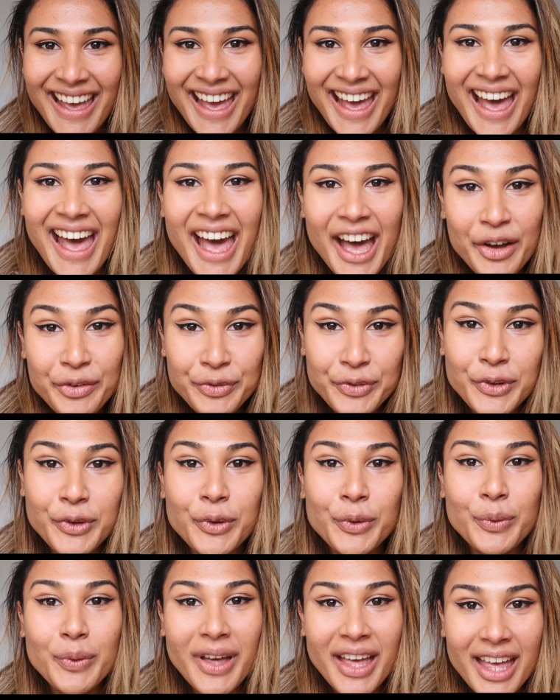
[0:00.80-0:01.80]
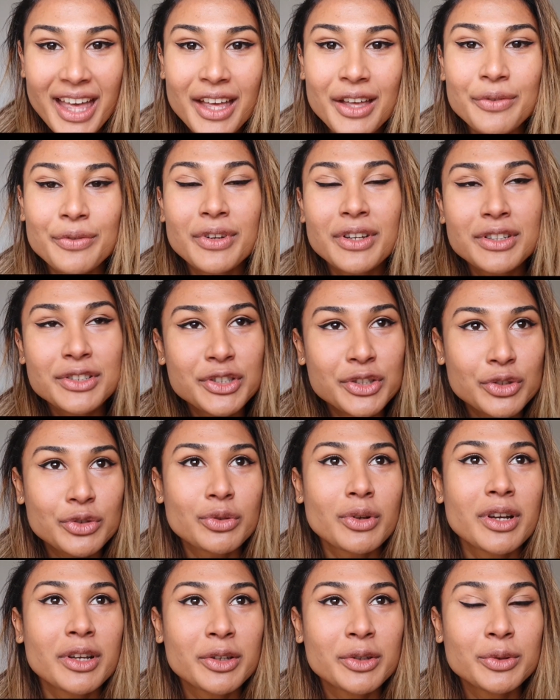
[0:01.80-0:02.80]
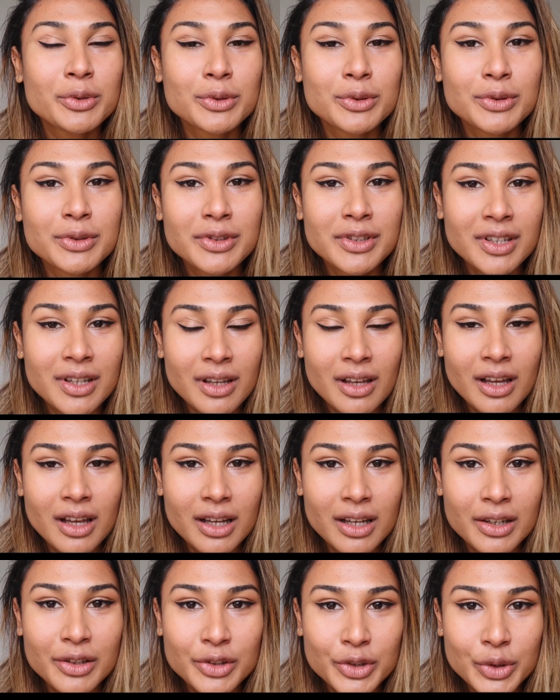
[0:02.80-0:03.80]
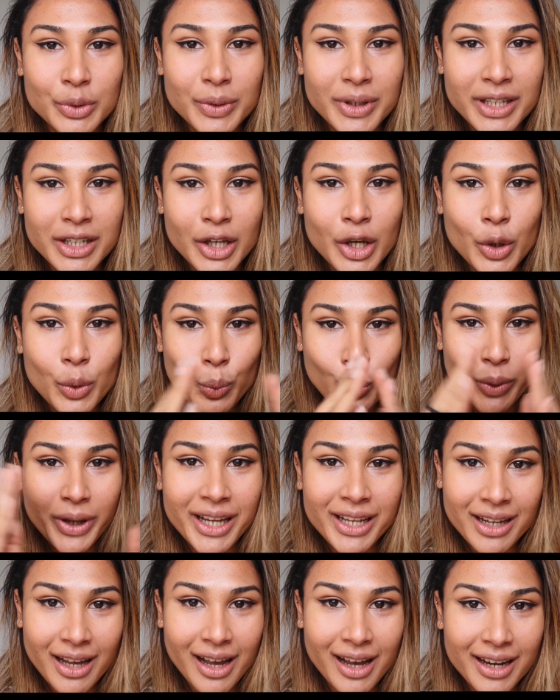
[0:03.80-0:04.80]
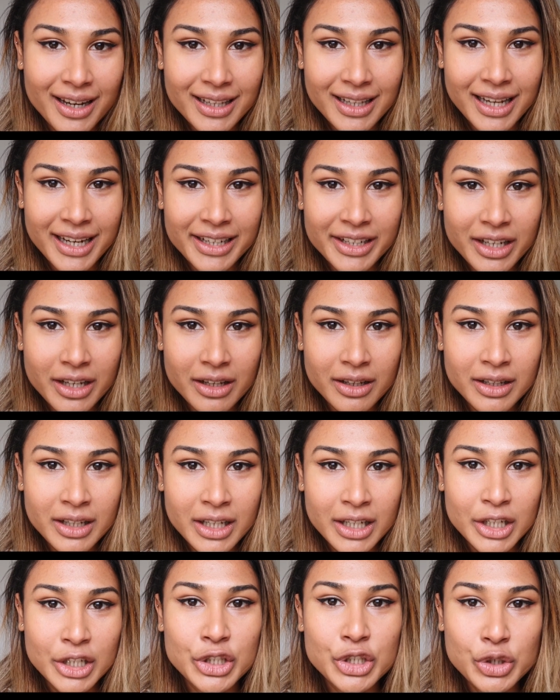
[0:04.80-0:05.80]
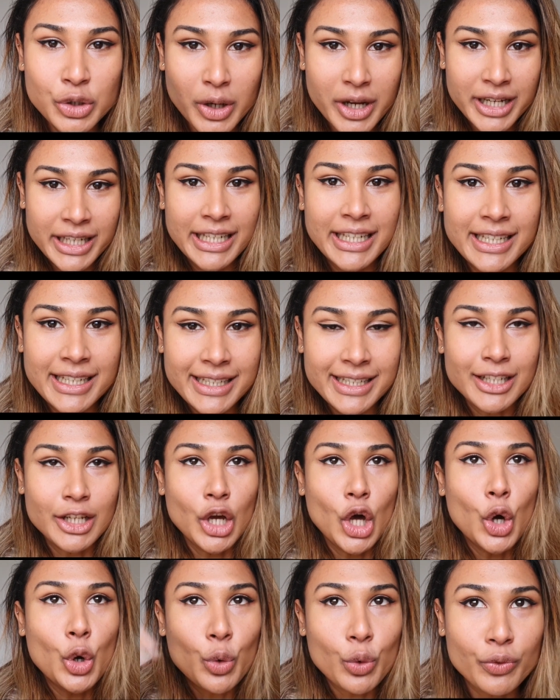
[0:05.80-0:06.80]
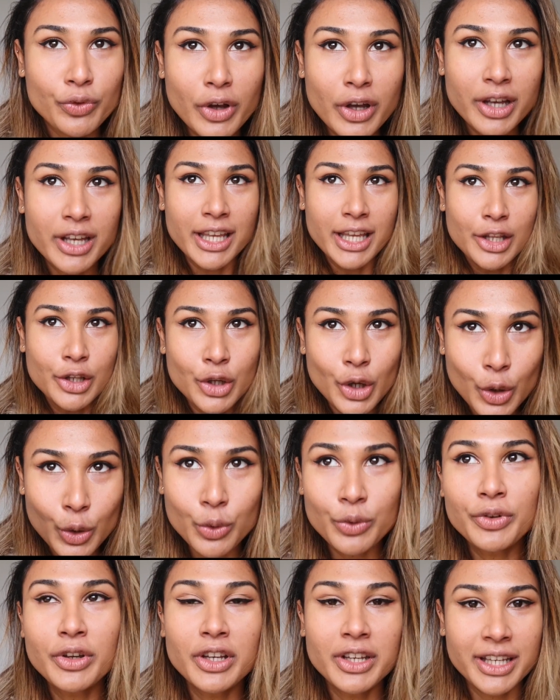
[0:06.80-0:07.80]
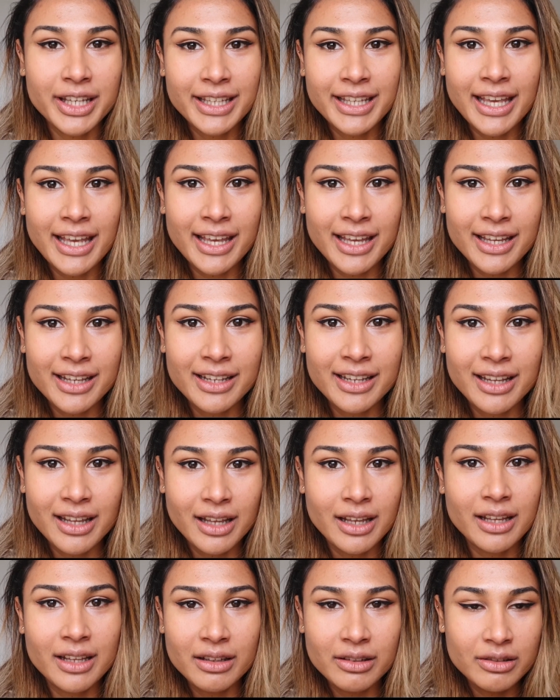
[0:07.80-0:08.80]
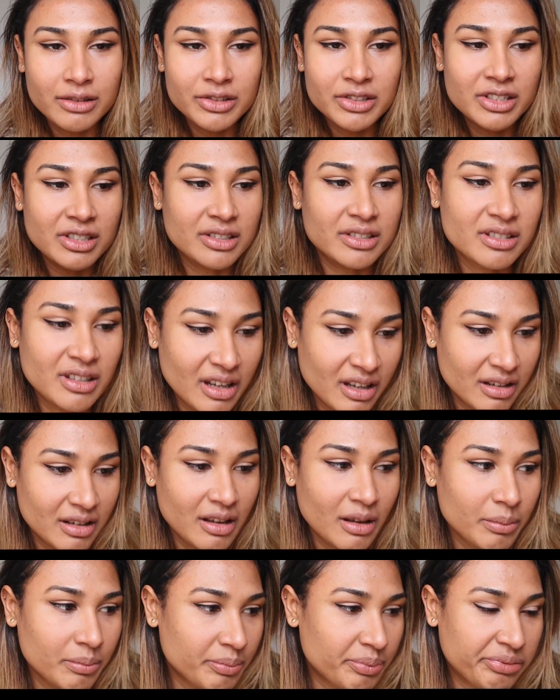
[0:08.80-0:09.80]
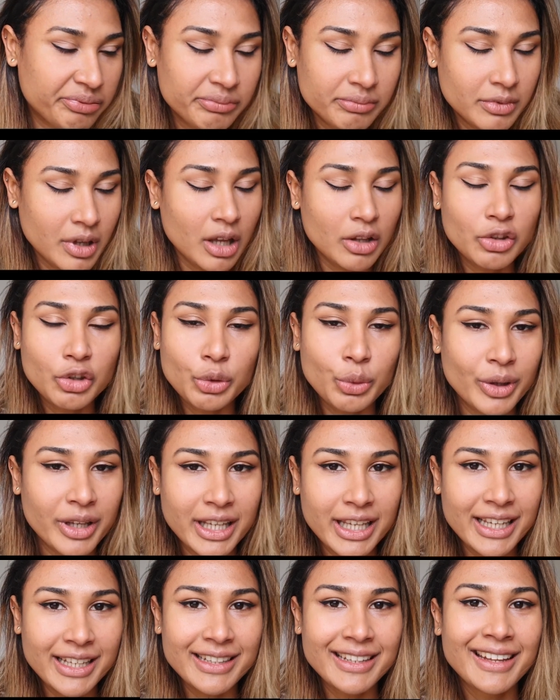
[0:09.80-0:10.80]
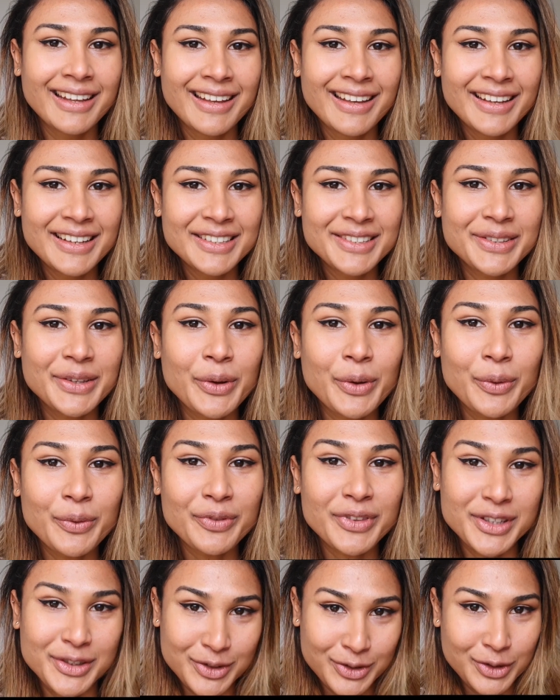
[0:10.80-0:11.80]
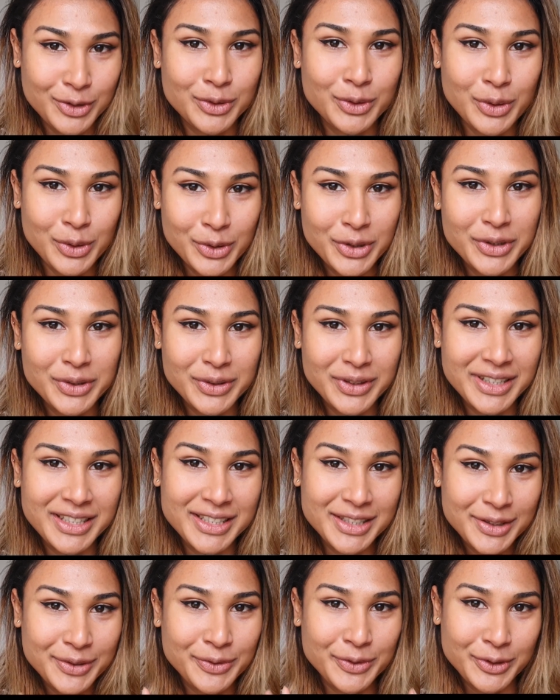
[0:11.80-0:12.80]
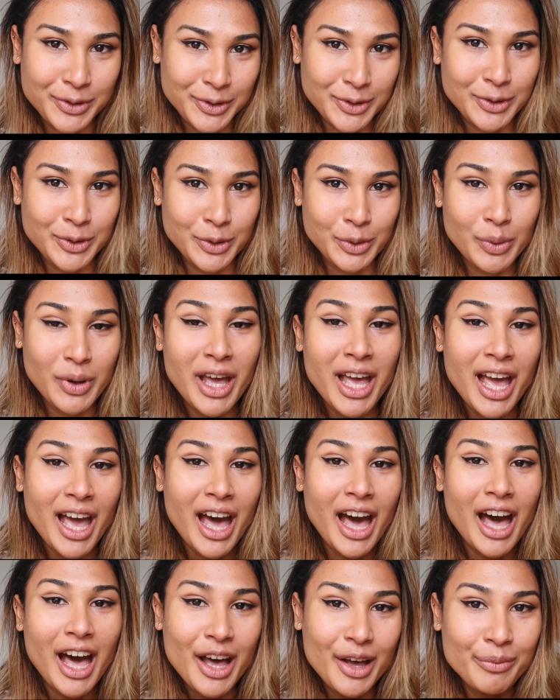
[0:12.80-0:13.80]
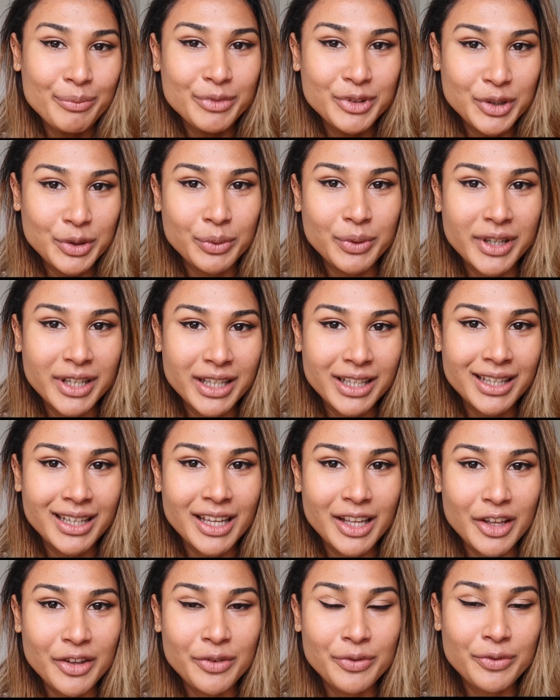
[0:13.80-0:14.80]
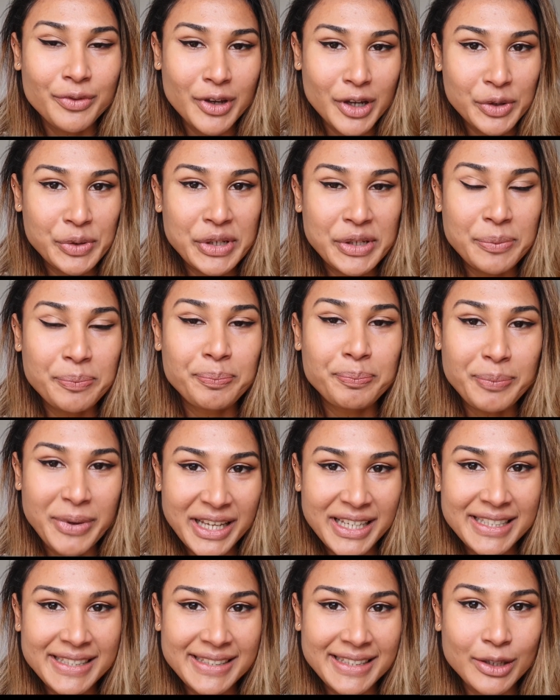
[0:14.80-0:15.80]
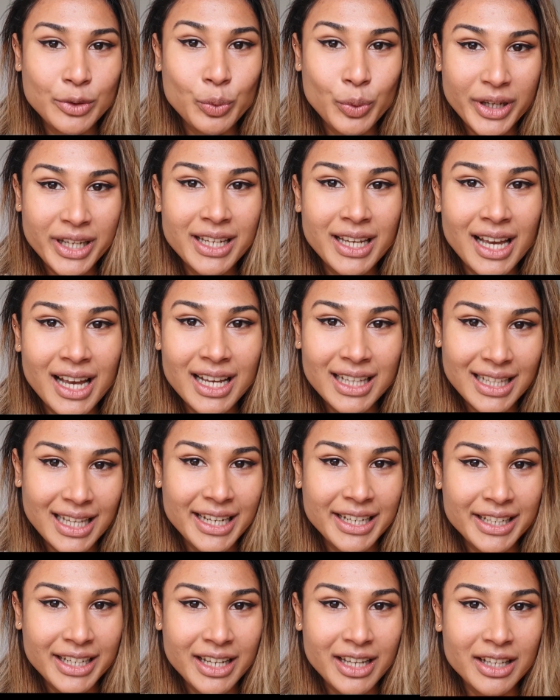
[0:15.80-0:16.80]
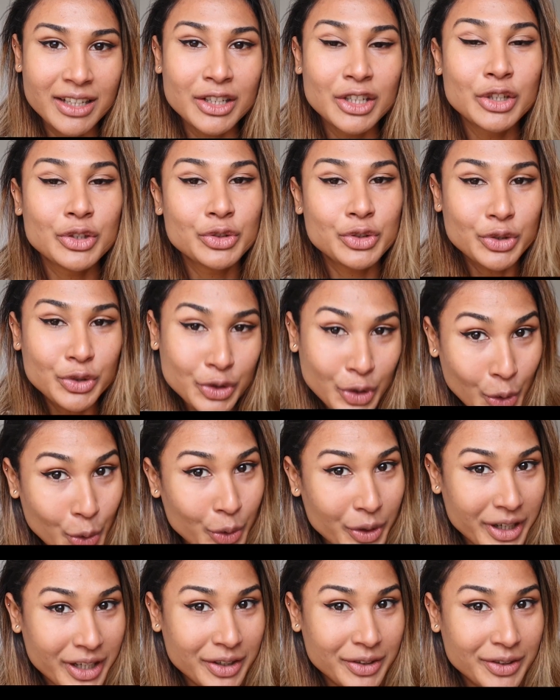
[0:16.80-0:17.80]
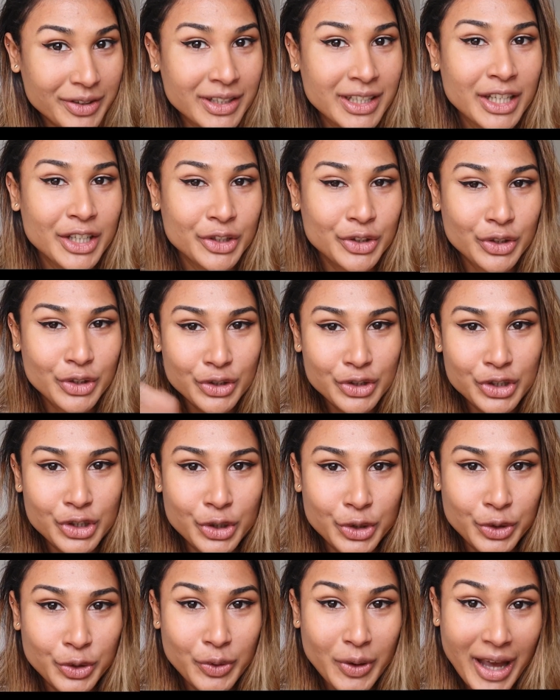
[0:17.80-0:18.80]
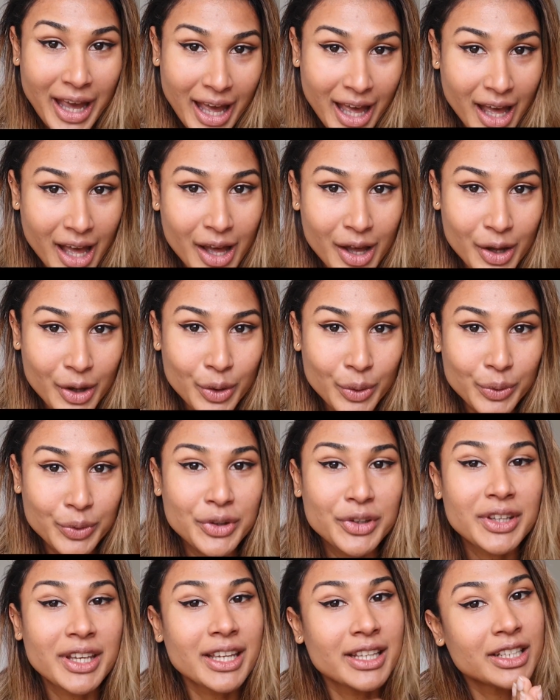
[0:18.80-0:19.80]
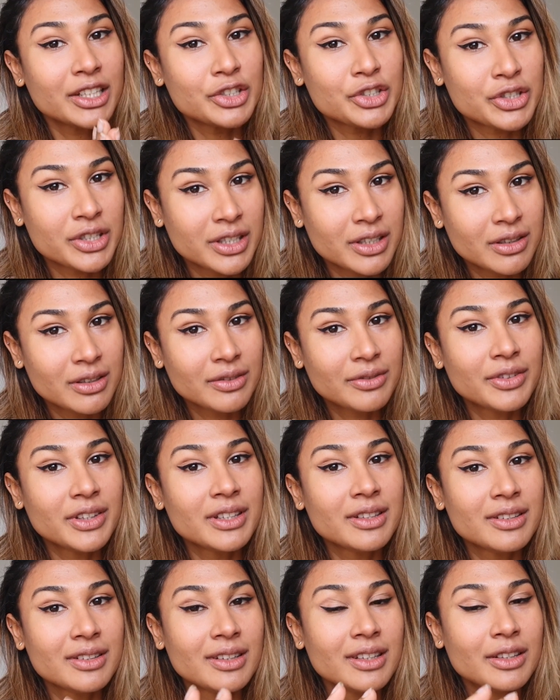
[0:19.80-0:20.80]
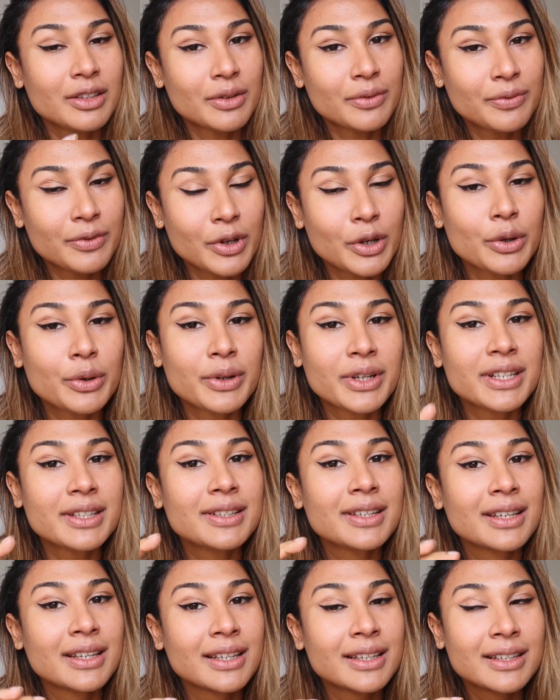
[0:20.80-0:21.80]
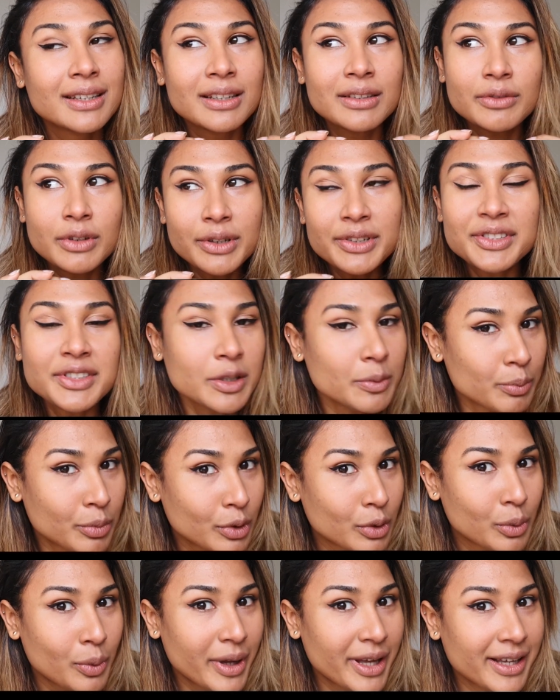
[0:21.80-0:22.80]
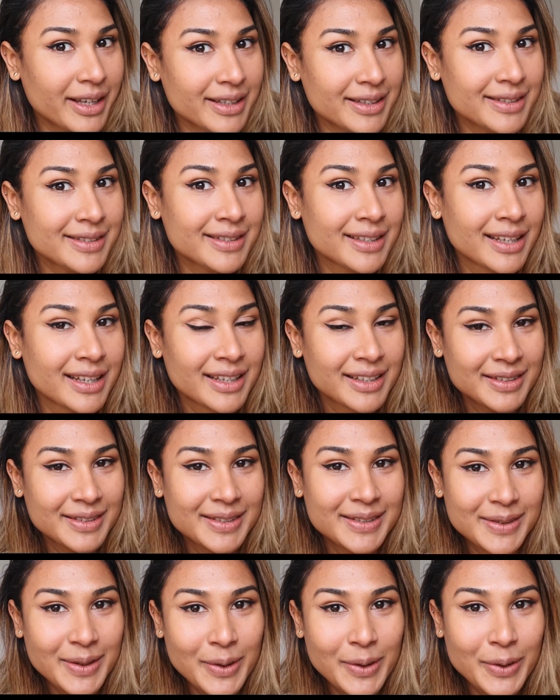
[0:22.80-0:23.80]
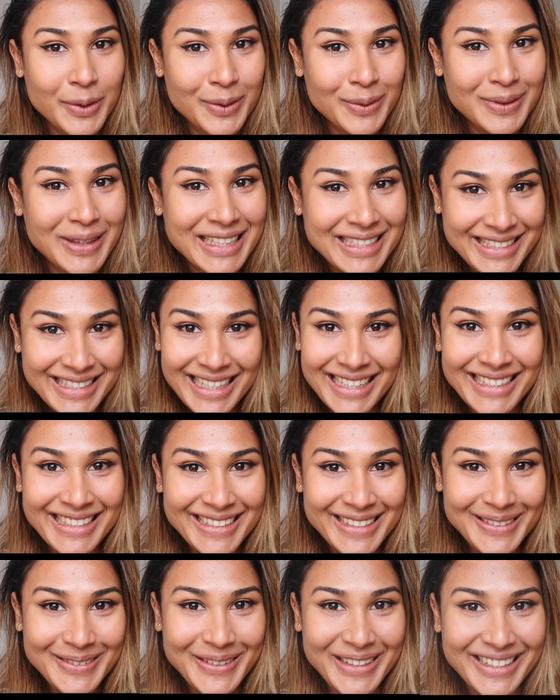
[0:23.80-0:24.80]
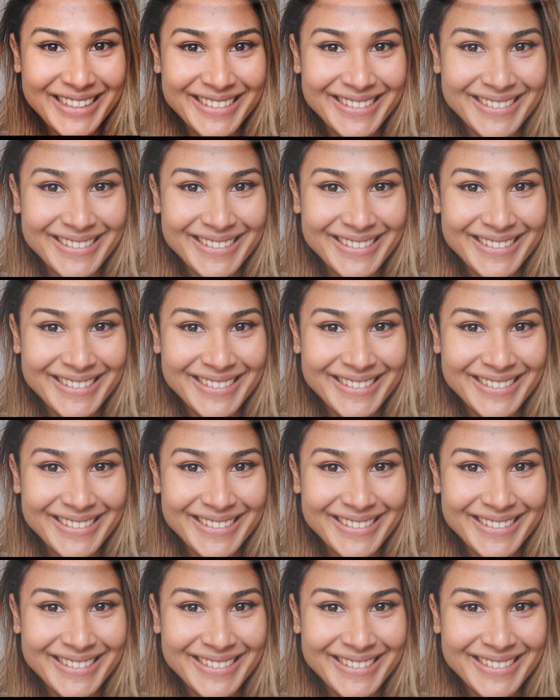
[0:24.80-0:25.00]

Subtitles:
Have you ever struggled doing a wing eyeliner, trying it over and over again, and you just end up not doing it? So this tutorial is for you. I'm doing a very basic wing eyeliner tutorial to show you how you can achieve it in a very simple ways. So let's get into it.